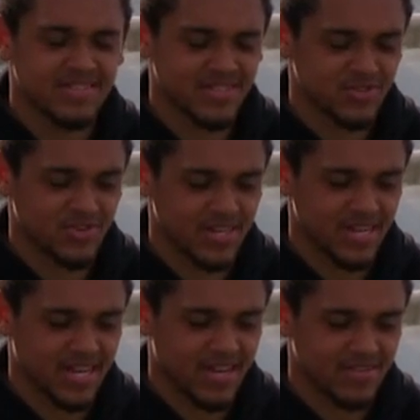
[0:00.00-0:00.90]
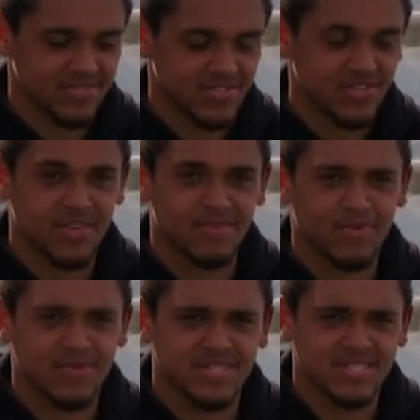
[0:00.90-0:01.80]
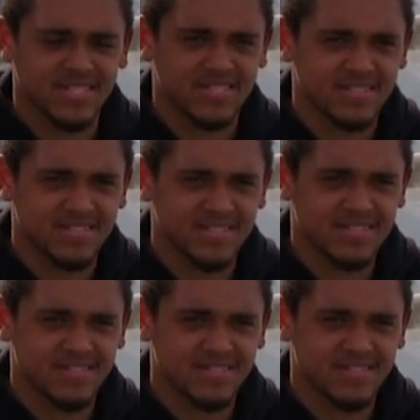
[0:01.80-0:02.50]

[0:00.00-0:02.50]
Enjoying it now and just looking forward to the season.